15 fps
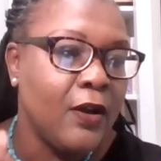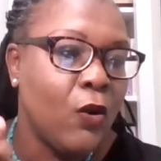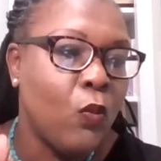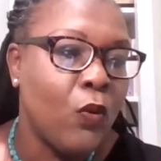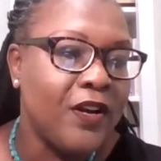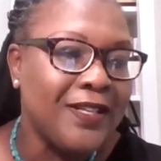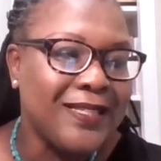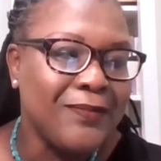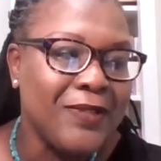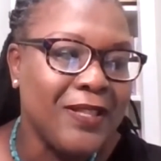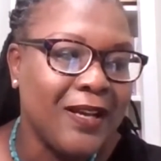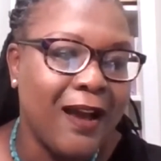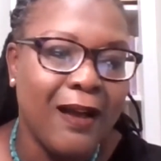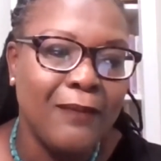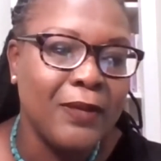What are some of the
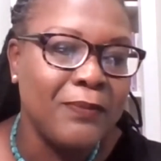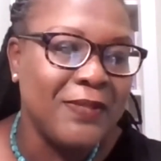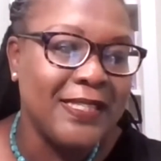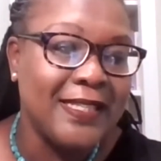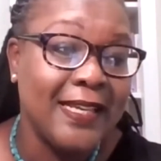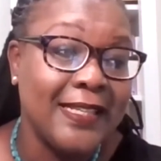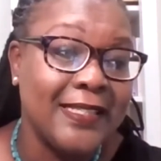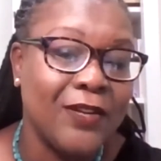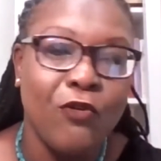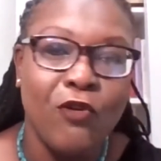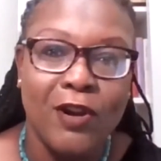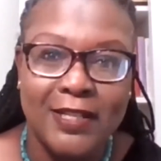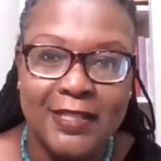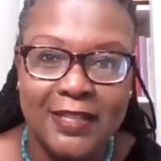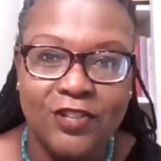common mistakes that
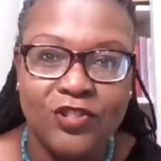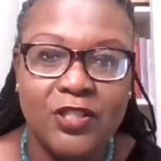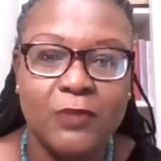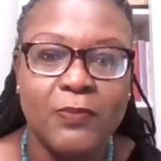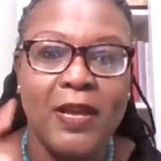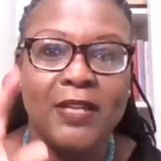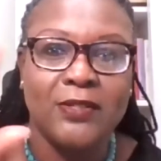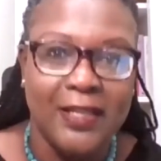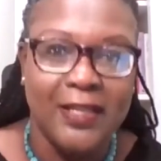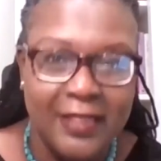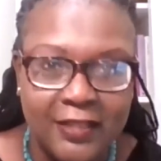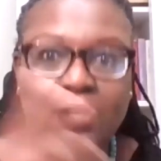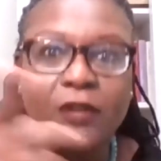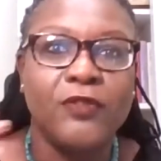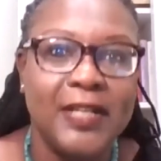organizations make? So I
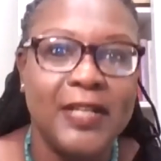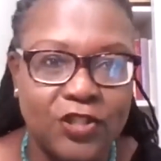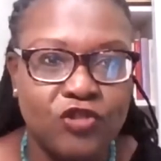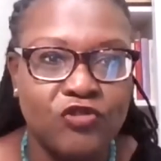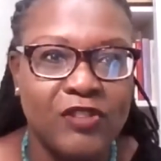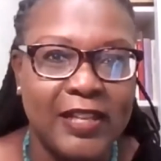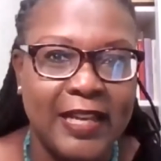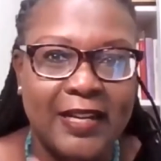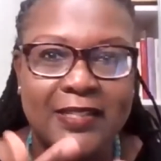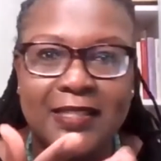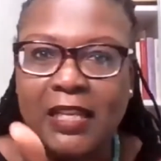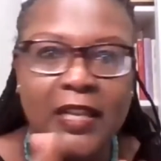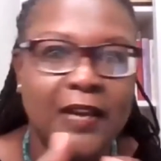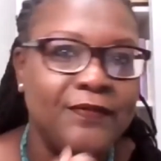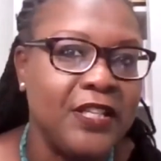think they're interrelated. So
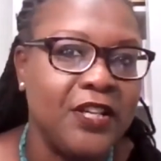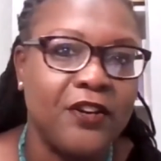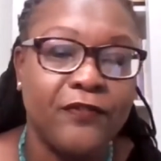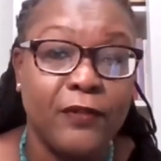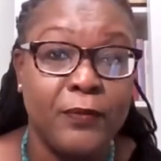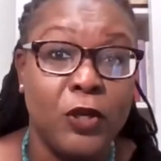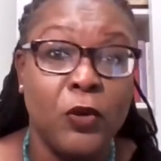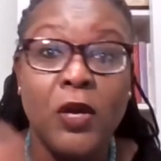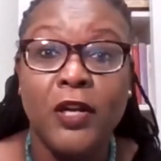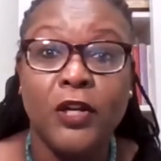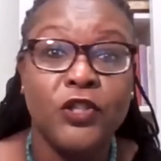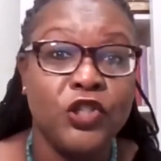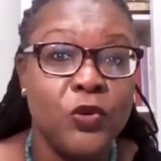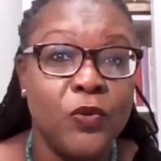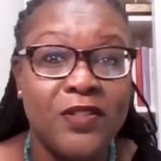I'd love to hear from you
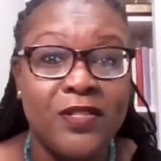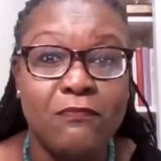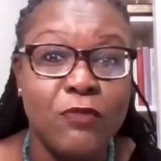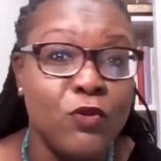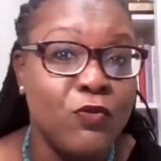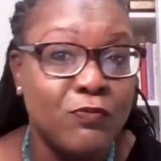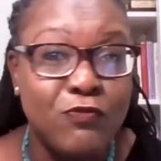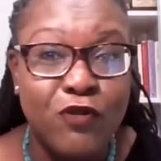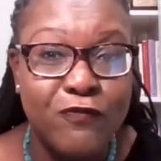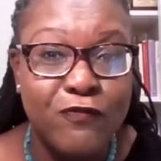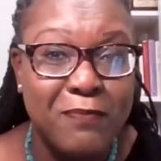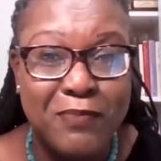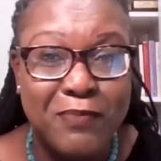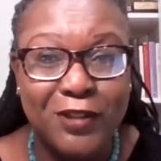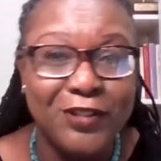because you are the
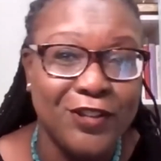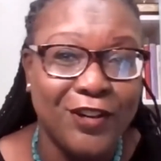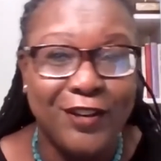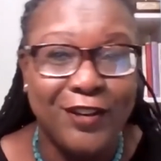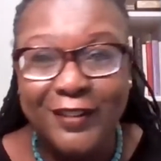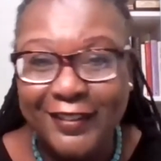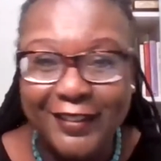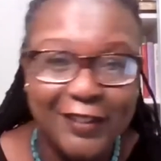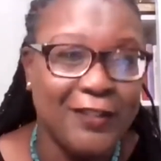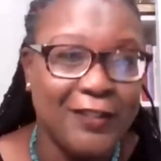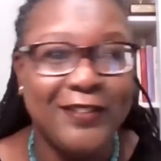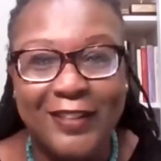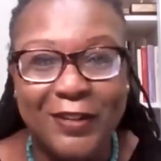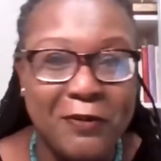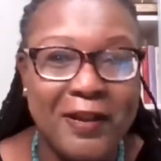movement builder
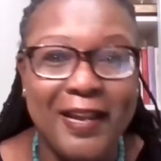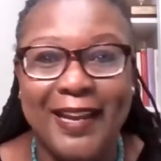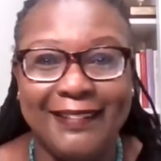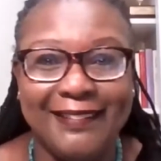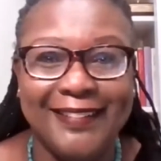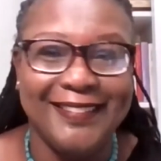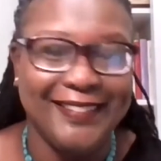queen.